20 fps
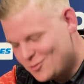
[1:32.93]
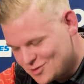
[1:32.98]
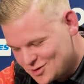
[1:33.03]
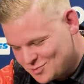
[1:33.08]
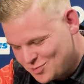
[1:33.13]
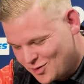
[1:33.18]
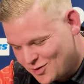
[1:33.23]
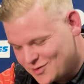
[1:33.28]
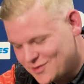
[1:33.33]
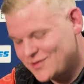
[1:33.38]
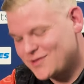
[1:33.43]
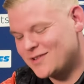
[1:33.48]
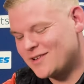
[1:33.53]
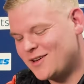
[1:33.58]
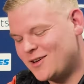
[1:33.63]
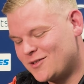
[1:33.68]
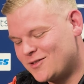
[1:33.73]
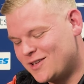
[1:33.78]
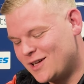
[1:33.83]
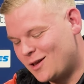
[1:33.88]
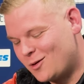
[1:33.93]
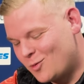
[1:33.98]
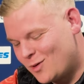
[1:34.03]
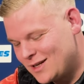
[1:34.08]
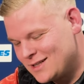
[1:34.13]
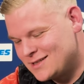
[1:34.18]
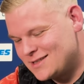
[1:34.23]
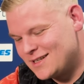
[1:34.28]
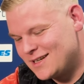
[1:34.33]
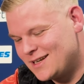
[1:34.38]
was booked until
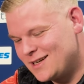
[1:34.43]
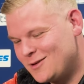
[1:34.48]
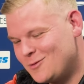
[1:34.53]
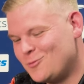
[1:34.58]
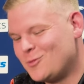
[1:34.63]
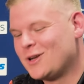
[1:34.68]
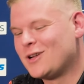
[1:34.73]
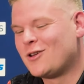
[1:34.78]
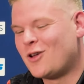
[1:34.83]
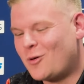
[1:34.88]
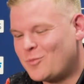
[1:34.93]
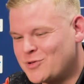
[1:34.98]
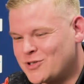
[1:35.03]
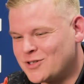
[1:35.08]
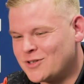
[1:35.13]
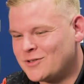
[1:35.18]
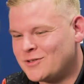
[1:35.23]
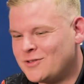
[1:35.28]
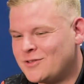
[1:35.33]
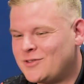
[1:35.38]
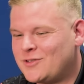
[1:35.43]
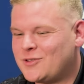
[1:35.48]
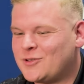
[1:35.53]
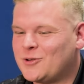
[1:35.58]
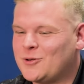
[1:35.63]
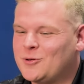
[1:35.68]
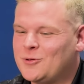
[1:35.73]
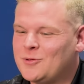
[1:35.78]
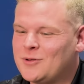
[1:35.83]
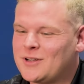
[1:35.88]
Wednesday with an option
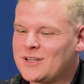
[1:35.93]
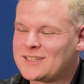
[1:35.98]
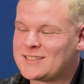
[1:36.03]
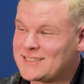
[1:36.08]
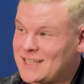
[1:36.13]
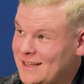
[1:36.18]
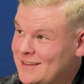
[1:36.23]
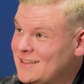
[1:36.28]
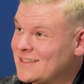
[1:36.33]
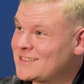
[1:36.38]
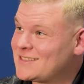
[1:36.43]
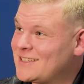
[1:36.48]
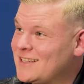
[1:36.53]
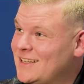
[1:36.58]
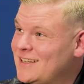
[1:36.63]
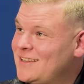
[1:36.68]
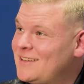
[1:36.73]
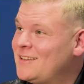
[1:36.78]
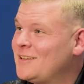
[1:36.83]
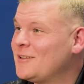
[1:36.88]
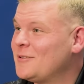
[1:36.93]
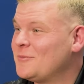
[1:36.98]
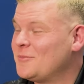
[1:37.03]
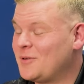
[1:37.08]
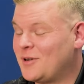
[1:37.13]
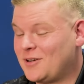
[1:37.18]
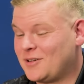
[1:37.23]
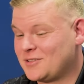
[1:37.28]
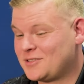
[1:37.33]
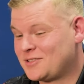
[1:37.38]
to extend the stay.
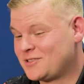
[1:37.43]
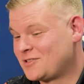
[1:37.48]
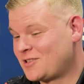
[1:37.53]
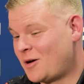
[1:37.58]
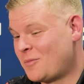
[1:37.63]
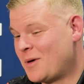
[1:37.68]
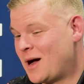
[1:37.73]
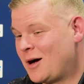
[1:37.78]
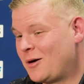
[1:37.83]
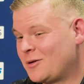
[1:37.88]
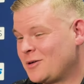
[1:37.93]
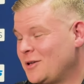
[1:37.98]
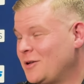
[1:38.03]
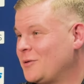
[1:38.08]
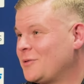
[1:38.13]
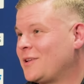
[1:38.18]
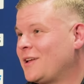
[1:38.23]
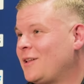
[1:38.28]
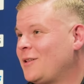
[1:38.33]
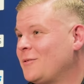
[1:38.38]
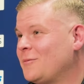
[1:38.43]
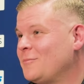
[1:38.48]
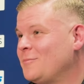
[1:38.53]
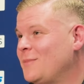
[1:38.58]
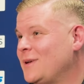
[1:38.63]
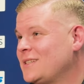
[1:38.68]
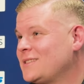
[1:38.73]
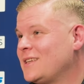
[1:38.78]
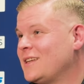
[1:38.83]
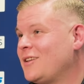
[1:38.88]
But somehow the hotel
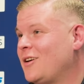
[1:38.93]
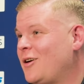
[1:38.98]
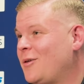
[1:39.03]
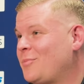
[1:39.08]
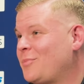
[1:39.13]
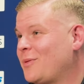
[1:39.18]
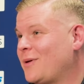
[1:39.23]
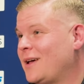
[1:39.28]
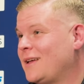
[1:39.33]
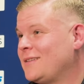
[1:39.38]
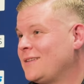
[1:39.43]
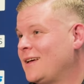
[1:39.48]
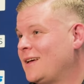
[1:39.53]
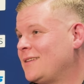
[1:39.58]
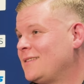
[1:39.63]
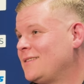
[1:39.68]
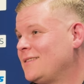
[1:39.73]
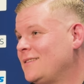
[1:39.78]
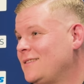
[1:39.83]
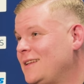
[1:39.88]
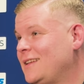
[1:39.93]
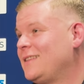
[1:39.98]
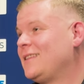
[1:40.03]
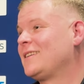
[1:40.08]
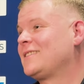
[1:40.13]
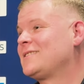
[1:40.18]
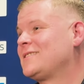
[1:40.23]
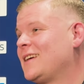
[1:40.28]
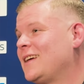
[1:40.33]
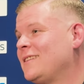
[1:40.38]
mixed it up and didn't
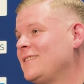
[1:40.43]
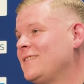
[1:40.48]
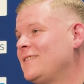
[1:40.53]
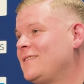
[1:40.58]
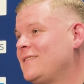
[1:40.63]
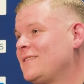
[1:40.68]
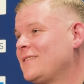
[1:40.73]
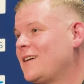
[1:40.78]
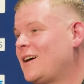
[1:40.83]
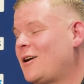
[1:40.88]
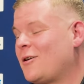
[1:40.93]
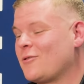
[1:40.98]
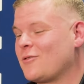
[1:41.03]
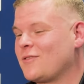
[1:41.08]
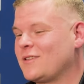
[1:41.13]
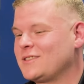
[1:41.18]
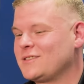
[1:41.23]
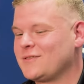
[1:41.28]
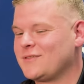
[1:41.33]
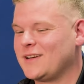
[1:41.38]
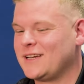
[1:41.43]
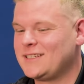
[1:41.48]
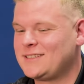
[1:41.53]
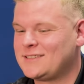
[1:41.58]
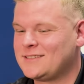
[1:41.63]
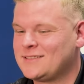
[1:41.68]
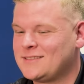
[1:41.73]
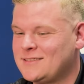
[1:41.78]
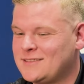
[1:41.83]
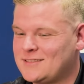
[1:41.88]
extend our
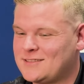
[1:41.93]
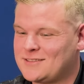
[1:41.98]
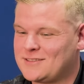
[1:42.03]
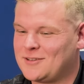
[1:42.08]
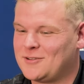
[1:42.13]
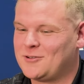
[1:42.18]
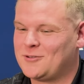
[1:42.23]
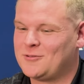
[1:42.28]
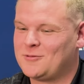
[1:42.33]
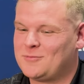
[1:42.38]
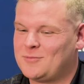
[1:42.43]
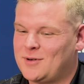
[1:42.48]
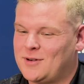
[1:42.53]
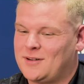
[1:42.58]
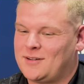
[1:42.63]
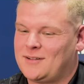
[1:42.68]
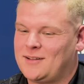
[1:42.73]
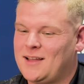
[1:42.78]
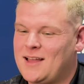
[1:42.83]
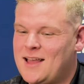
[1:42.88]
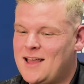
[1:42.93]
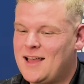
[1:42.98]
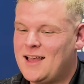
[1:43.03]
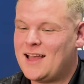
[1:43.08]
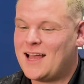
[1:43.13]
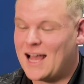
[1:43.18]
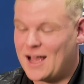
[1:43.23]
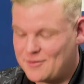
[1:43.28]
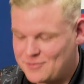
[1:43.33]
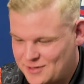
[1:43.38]
reservation. So, but
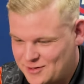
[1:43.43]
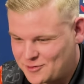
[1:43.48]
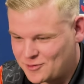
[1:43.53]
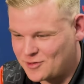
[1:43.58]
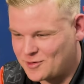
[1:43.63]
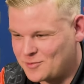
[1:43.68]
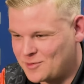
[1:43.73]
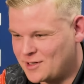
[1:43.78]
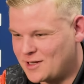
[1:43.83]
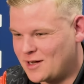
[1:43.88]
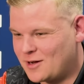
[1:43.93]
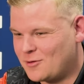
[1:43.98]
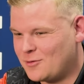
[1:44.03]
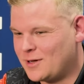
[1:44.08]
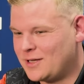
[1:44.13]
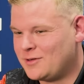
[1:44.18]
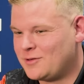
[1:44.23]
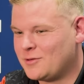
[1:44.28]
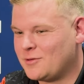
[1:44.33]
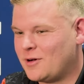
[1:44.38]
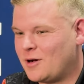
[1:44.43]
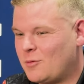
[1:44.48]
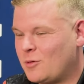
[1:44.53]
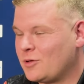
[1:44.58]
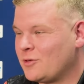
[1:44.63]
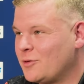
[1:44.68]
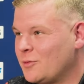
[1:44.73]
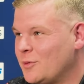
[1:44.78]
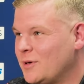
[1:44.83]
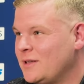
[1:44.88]
every tournament I go into, I
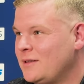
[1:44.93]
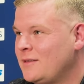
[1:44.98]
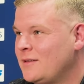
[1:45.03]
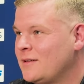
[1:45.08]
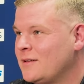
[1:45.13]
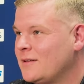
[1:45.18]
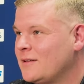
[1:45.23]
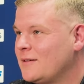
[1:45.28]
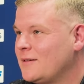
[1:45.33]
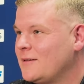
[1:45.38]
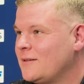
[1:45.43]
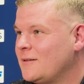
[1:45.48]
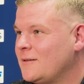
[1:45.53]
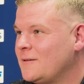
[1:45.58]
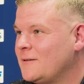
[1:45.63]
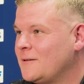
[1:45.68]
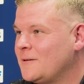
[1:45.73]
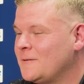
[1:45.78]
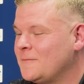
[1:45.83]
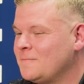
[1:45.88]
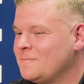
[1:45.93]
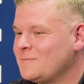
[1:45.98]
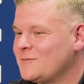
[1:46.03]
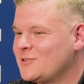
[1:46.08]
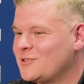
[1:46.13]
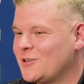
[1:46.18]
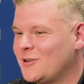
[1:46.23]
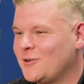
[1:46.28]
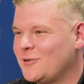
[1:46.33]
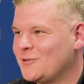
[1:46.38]
want to win.
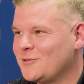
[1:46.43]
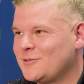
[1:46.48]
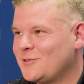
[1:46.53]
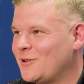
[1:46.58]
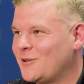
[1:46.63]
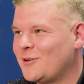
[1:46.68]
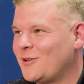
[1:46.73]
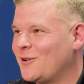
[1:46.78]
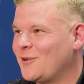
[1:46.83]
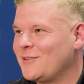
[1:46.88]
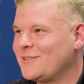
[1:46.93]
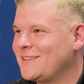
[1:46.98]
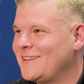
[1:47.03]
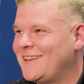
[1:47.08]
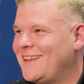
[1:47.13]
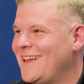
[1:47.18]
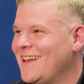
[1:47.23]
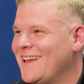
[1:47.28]
the